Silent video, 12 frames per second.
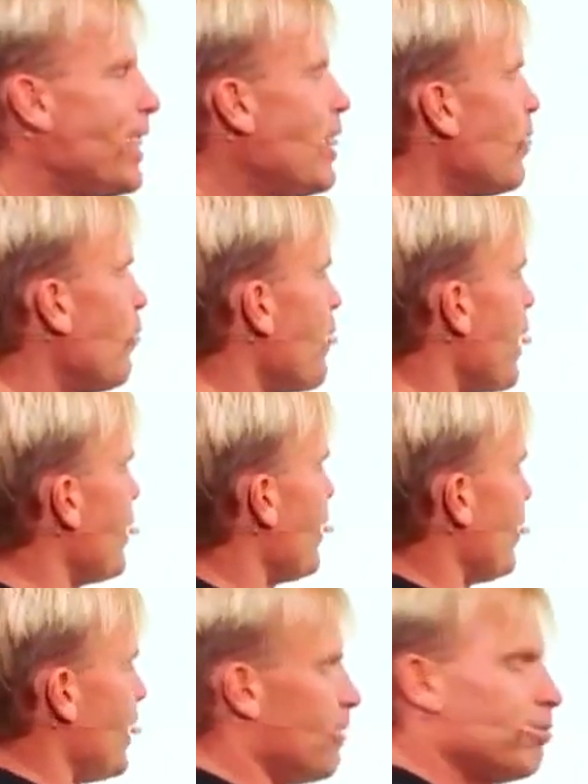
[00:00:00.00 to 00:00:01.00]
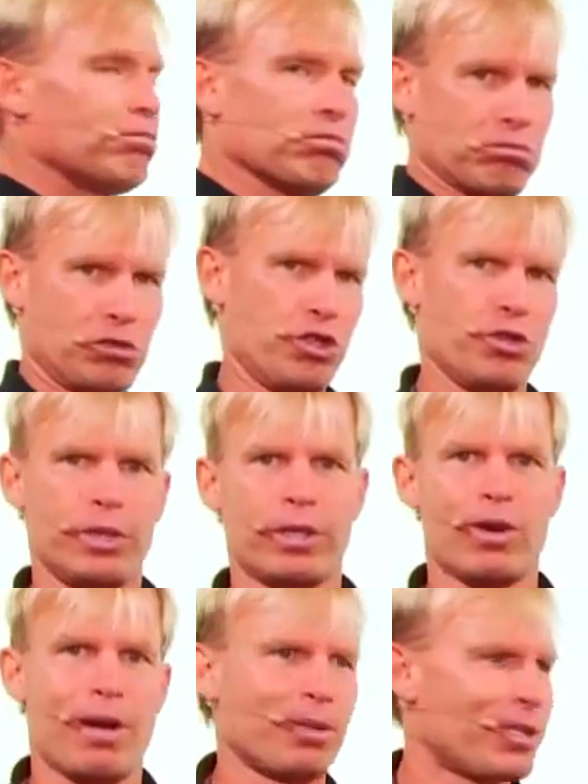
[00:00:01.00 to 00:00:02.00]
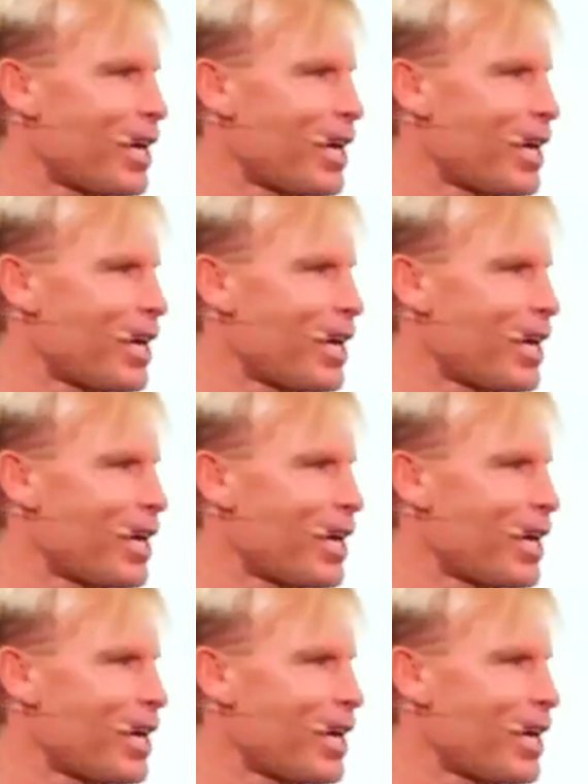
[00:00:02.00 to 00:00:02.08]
later we found out that Julia Roberts